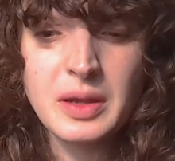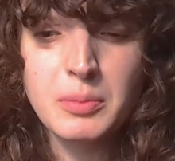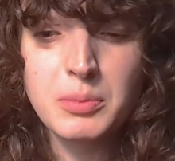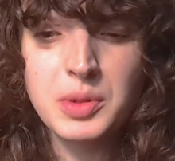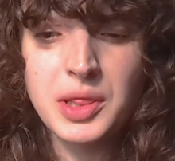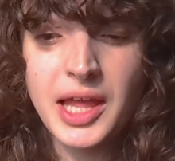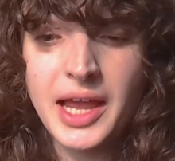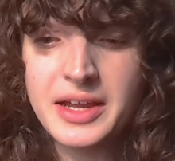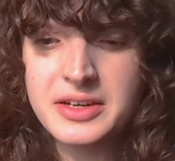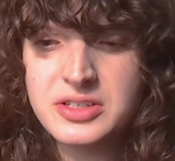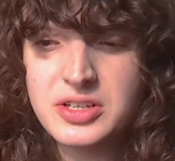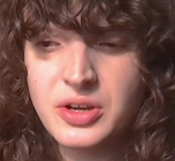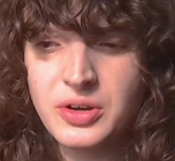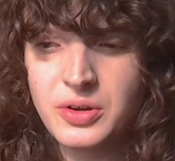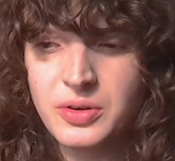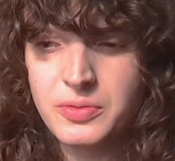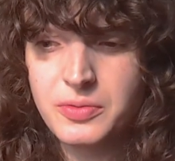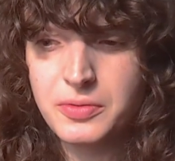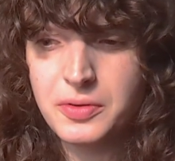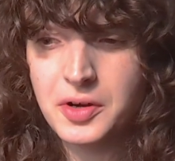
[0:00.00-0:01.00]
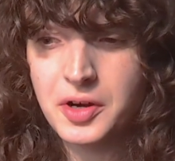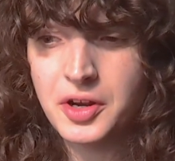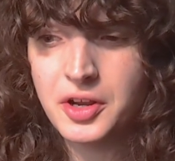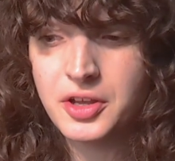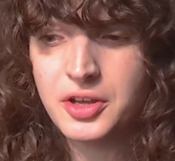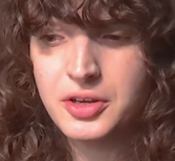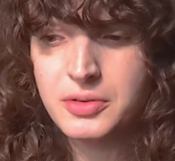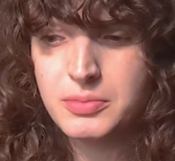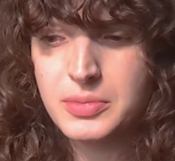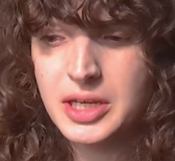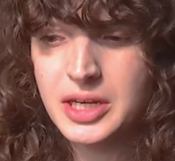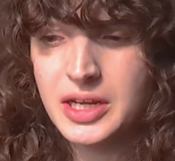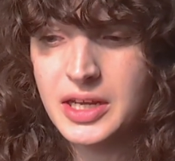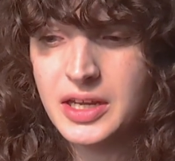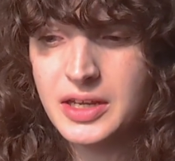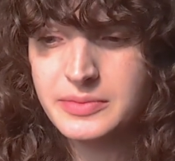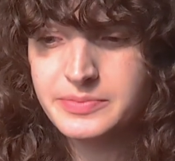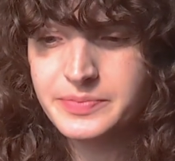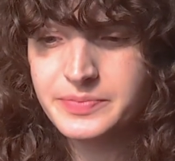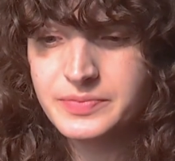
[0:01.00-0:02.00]
Plateaued for a good
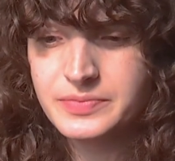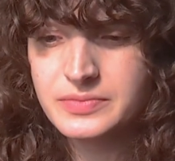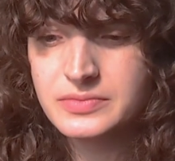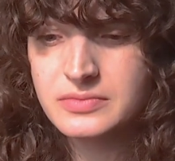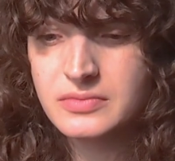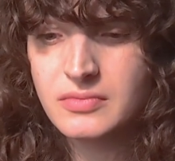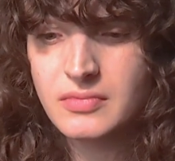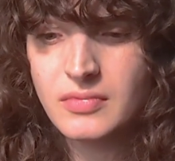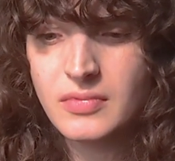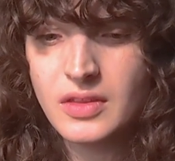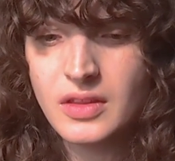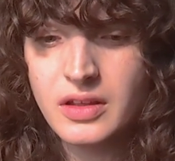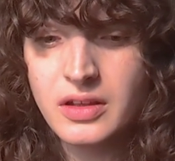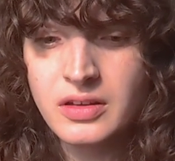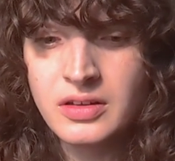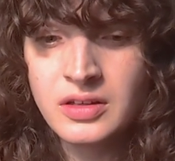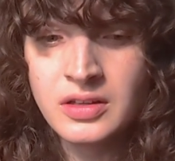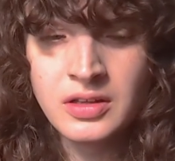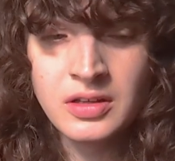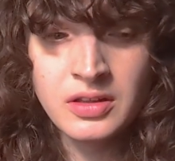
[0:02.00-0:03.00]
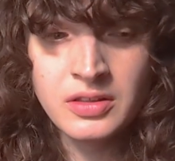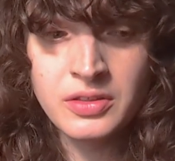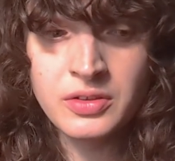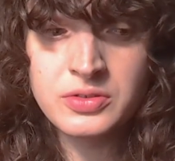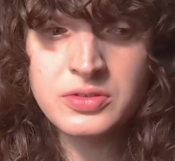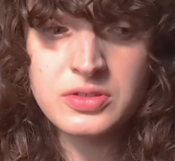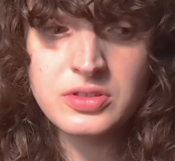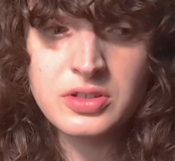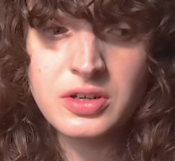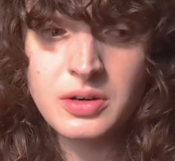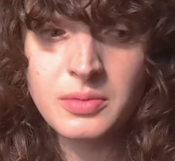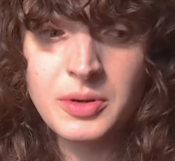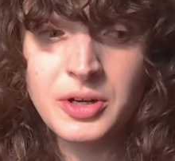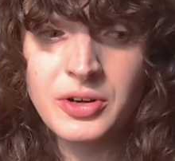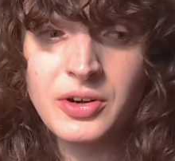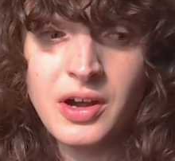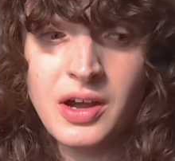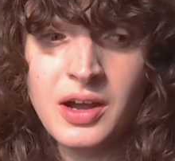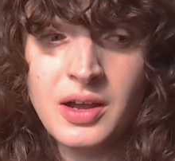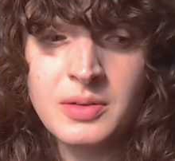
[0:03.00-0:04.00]
minute. Those turbo
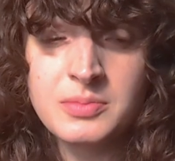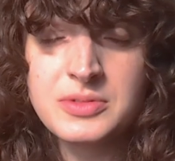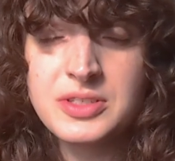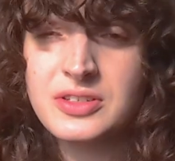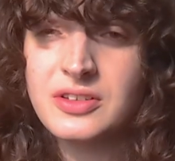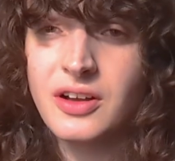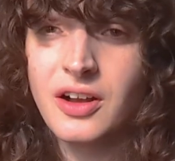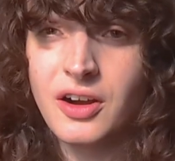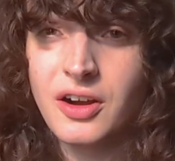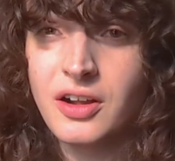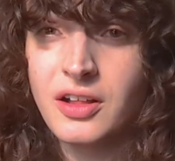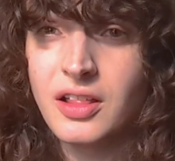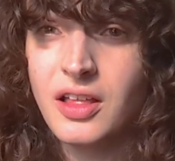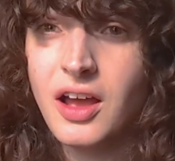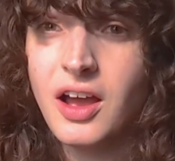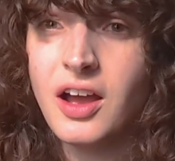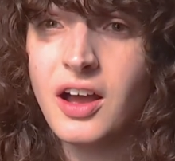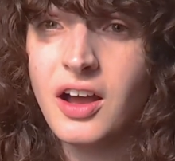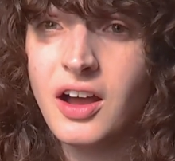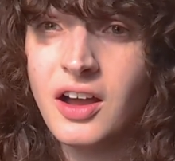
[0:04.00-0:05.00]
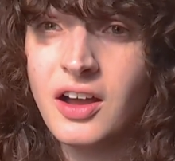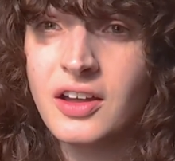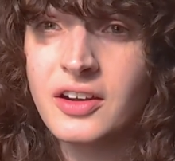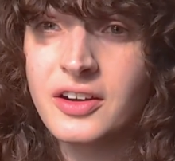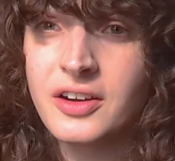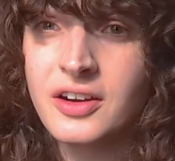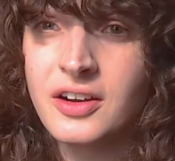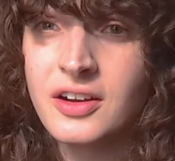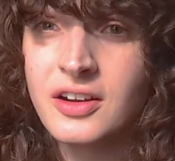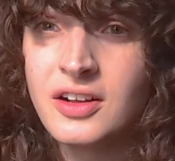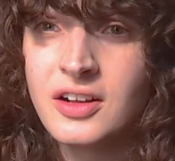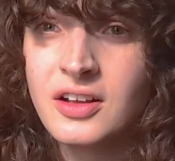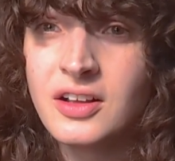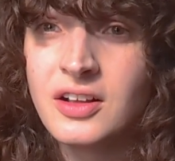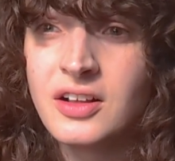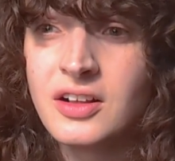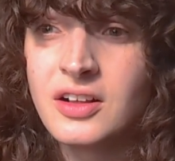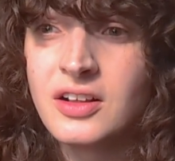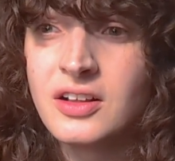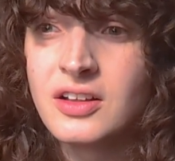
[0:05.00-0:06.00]
hobs are a lot hotter
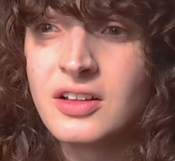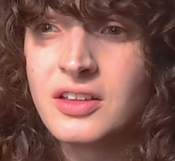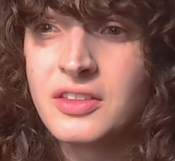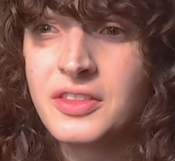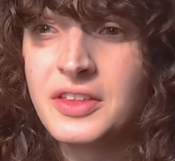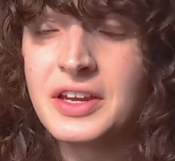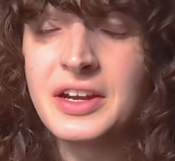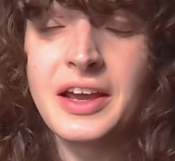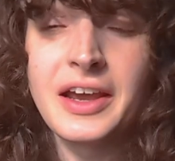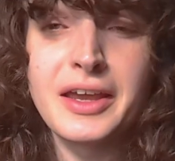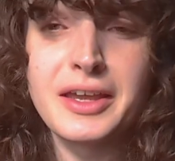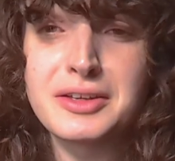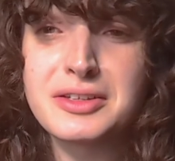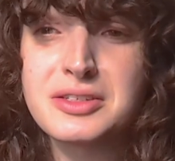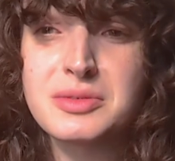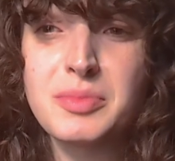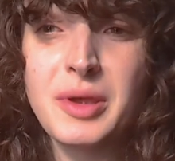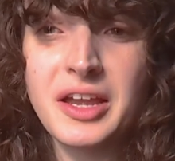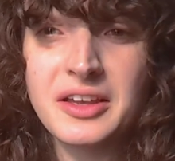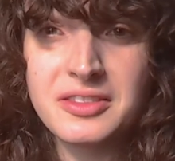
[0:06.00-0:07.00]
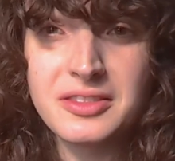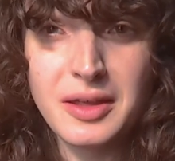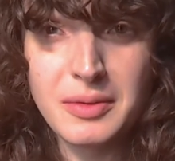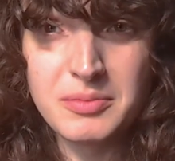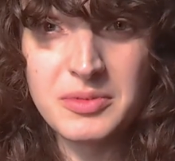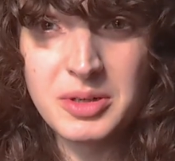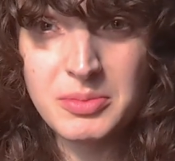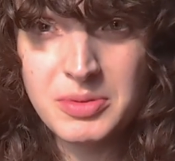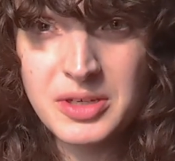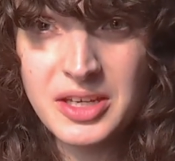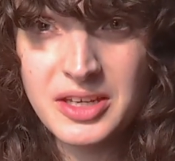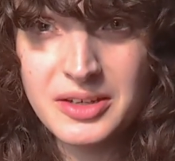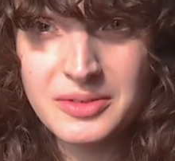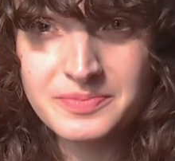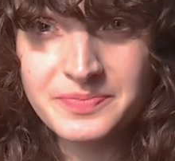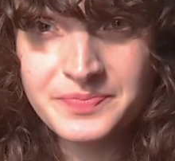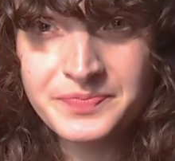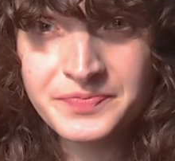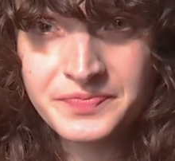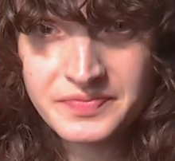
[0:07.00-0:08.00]
than I expect them to
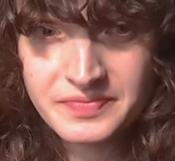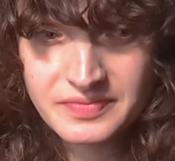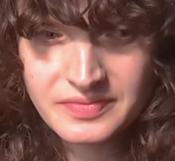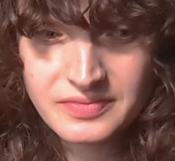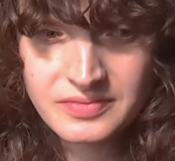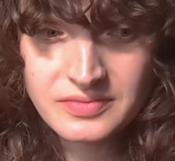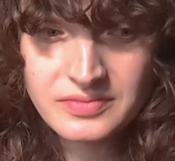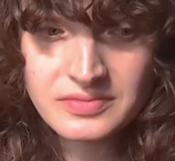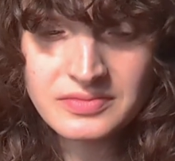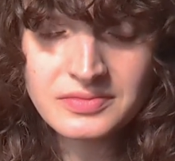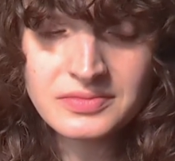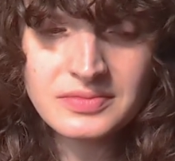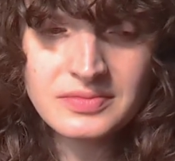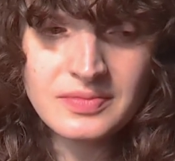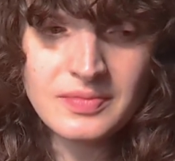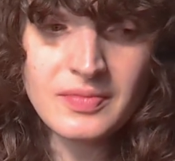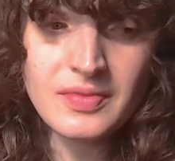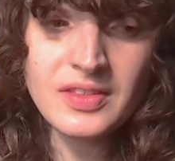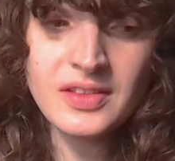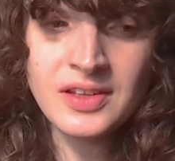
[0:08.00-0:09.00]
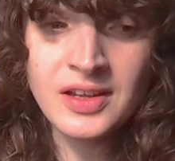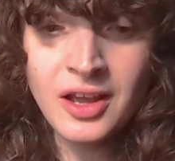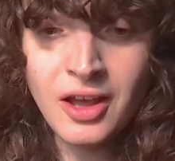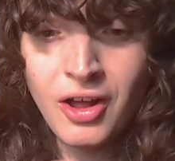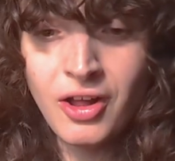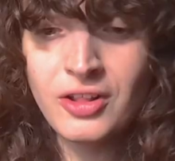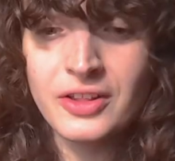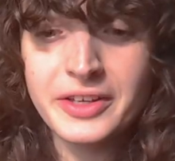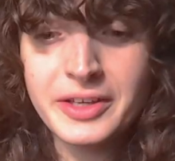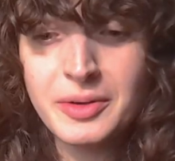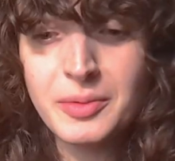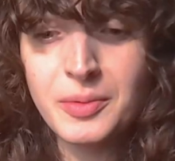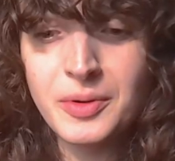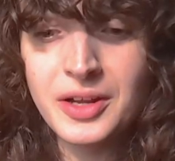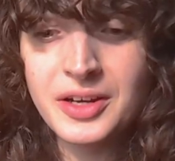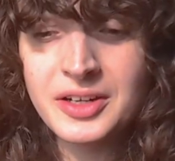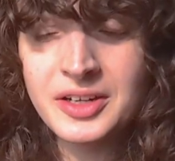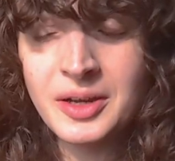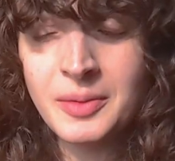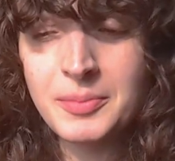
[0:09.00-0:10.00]
be. I'll eat
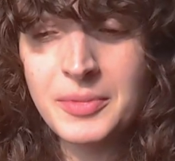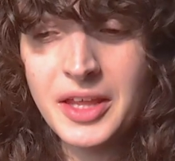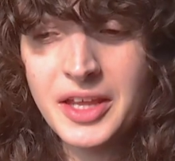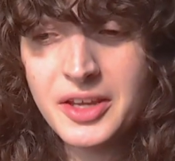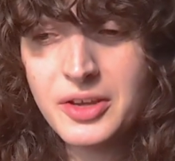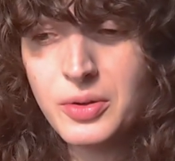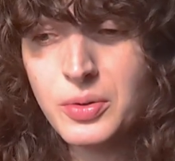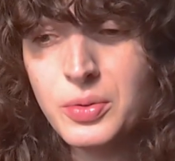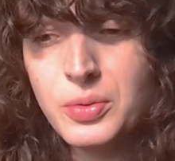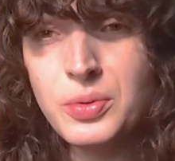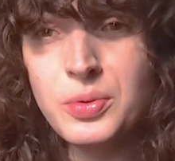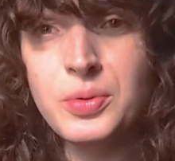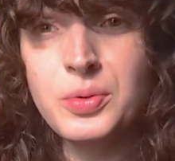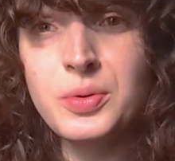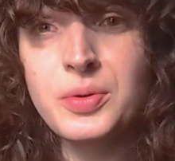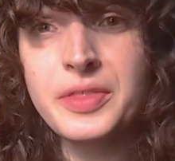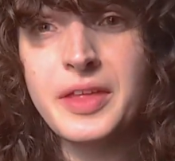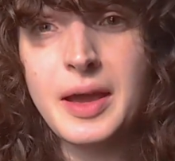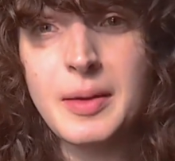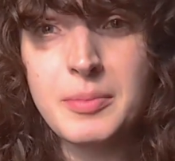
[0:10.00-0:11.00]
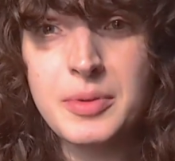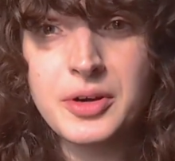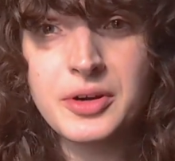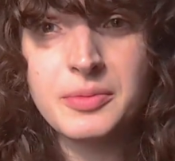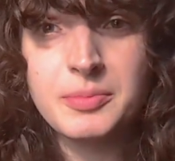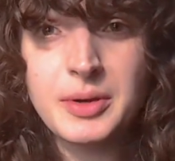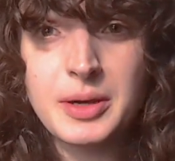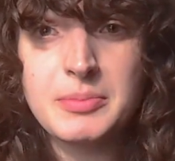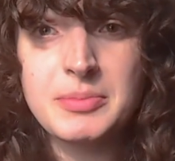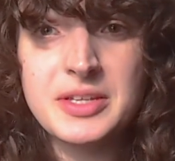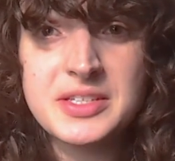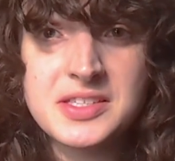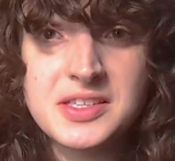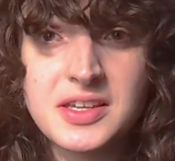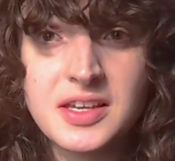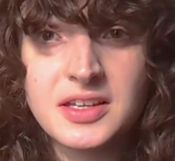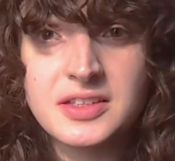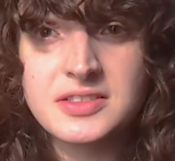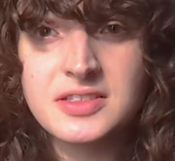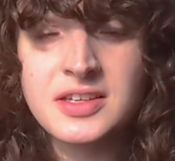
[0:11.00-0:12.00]
one and I'm like, ooh, that burned my
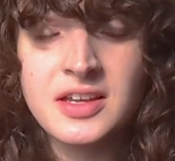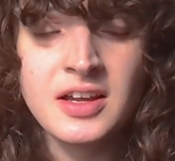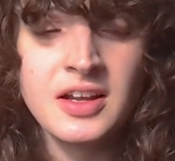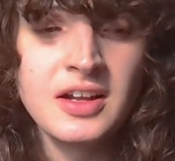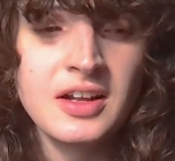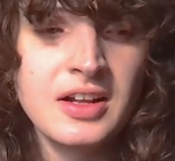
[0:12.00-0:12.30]
biscuits.